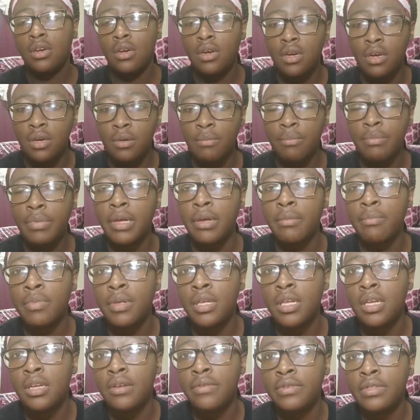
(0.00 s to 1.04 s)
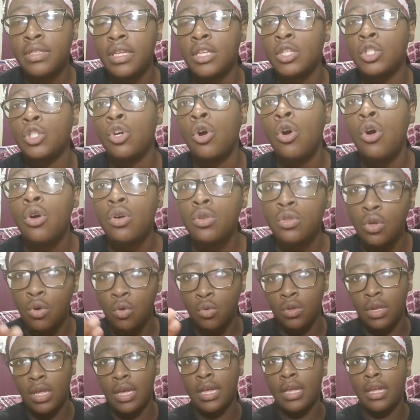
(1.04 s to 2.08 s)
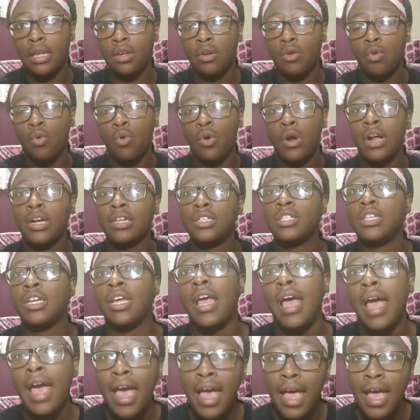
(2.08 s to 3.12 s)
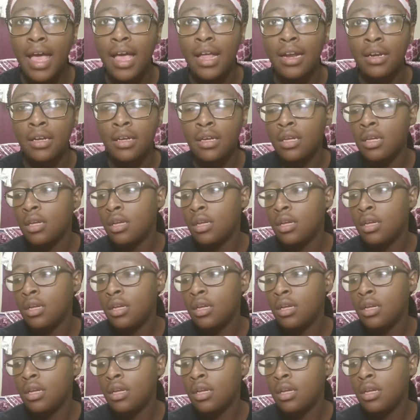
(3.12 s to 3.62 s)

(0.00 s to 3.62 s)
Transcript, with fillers: um, pet peeves that y'all don't like or I should add